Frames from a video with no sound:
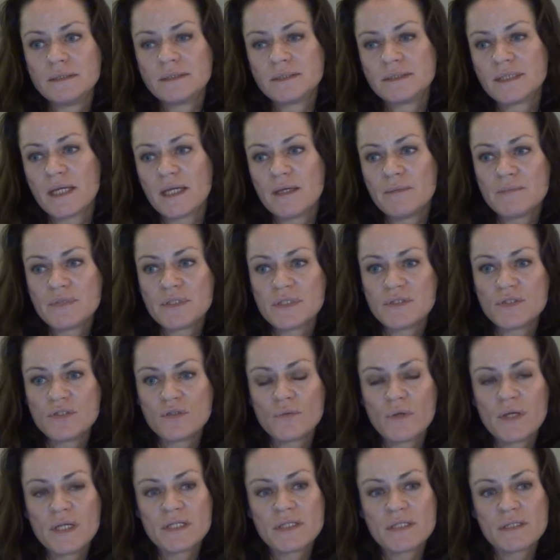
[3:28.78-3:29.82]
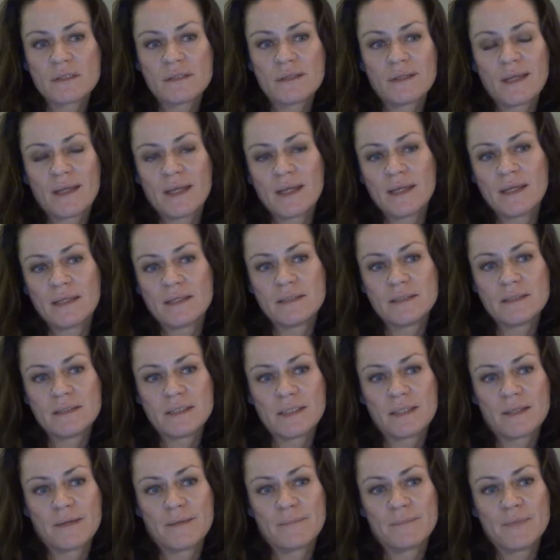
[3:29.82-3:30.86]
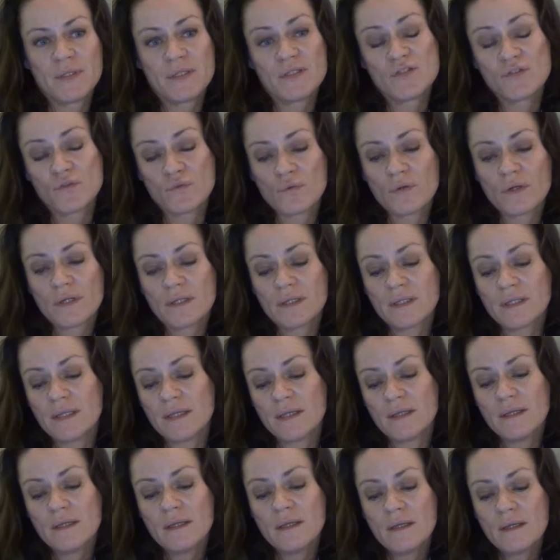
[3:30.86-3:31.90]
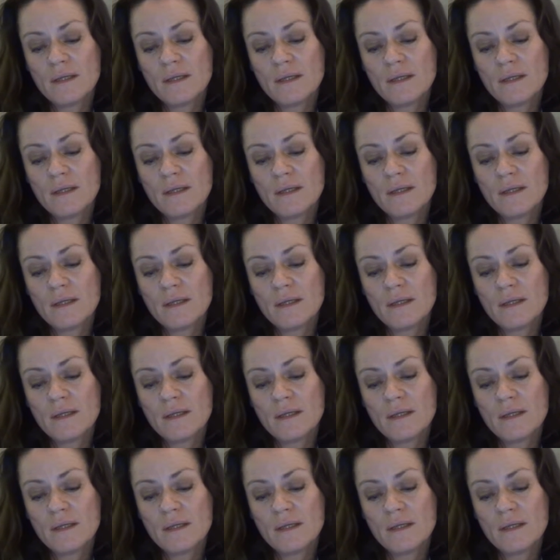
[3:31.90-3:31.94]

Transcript: type situation, and historically